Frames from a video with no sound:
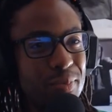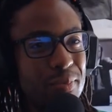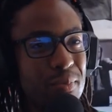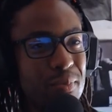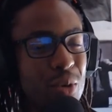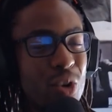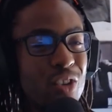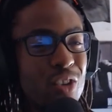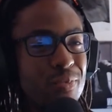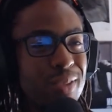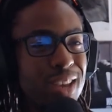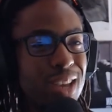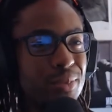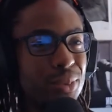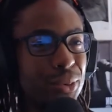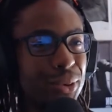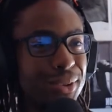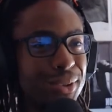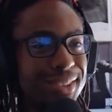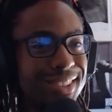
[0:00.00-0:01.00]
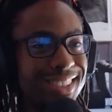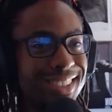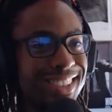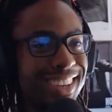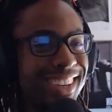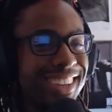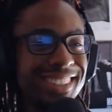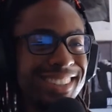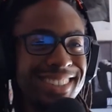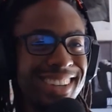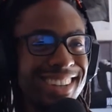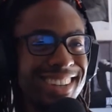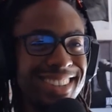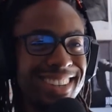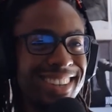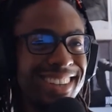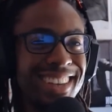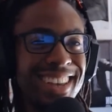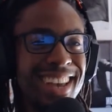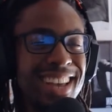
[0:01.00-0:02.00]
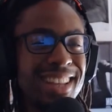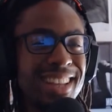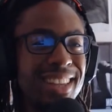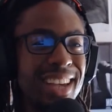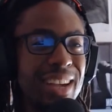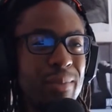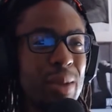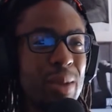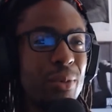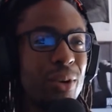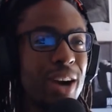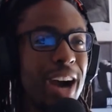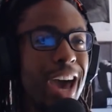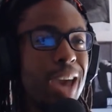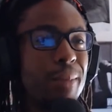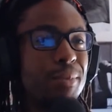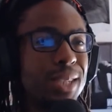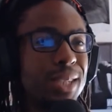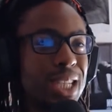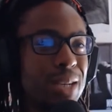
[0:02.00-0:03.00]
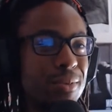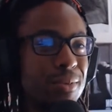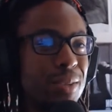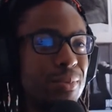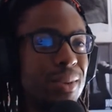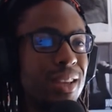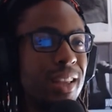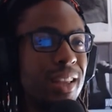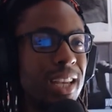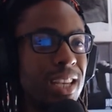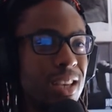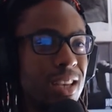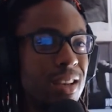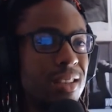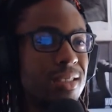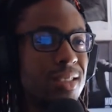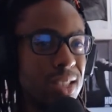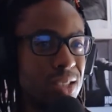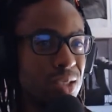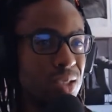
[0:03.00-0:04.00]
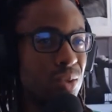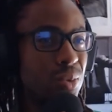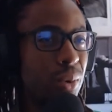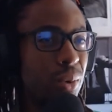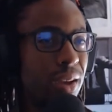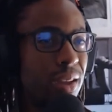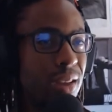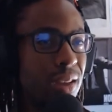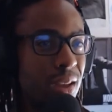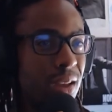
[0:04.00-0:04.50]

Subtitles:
move people to tears, honestly, and get like people hyped up to be like, yes, this is what